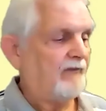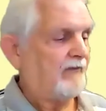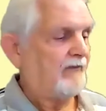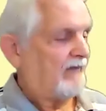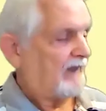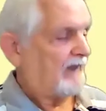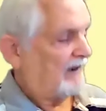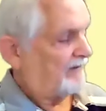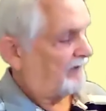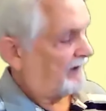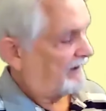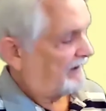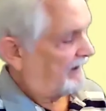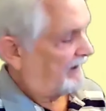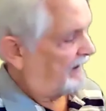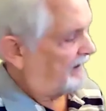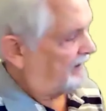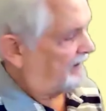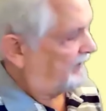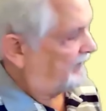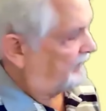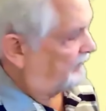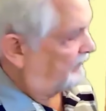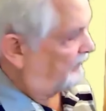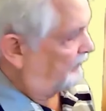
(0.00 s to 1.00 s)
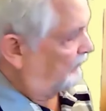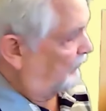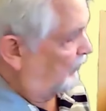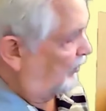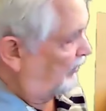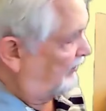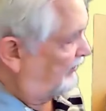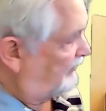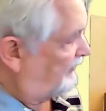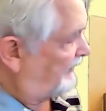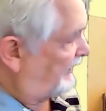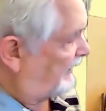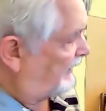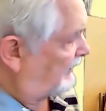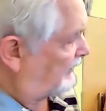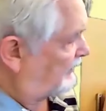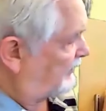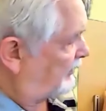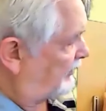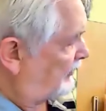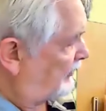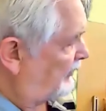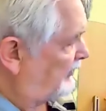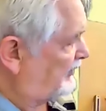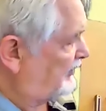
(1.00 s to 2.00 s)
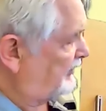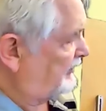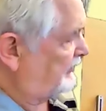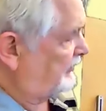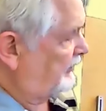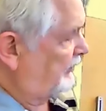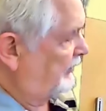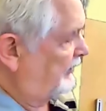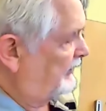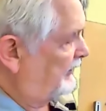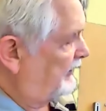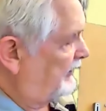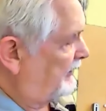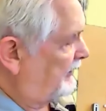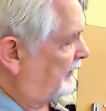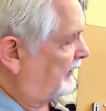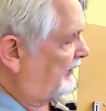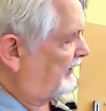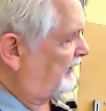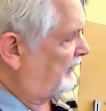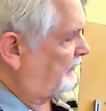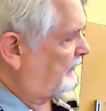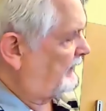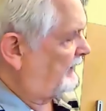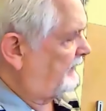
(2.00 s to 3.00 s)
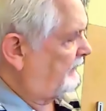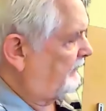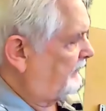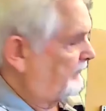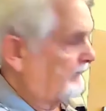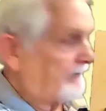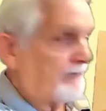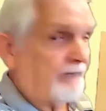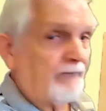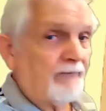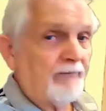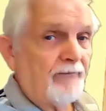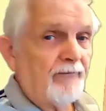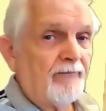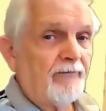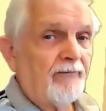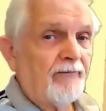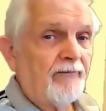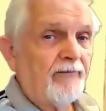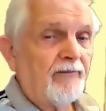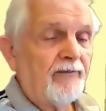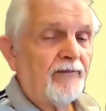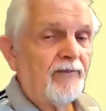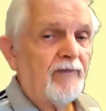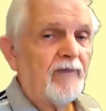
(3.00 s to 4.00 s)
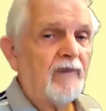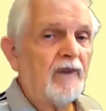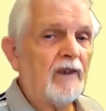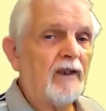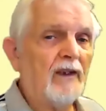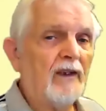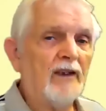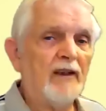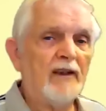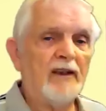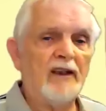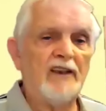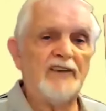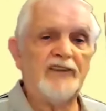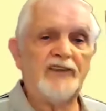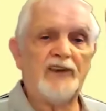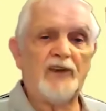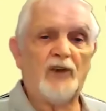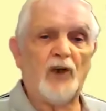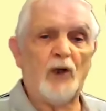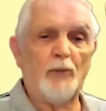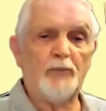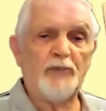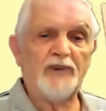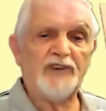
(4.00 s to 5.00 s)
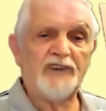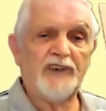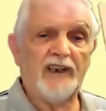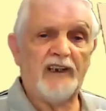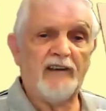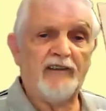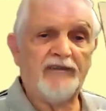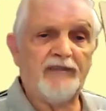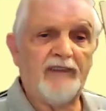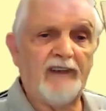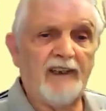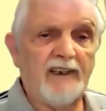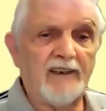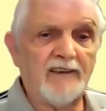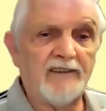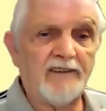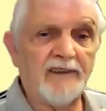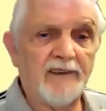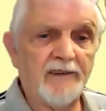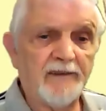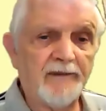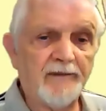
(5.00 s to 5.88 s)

If I then move that across to the other one, it's the opposite effect.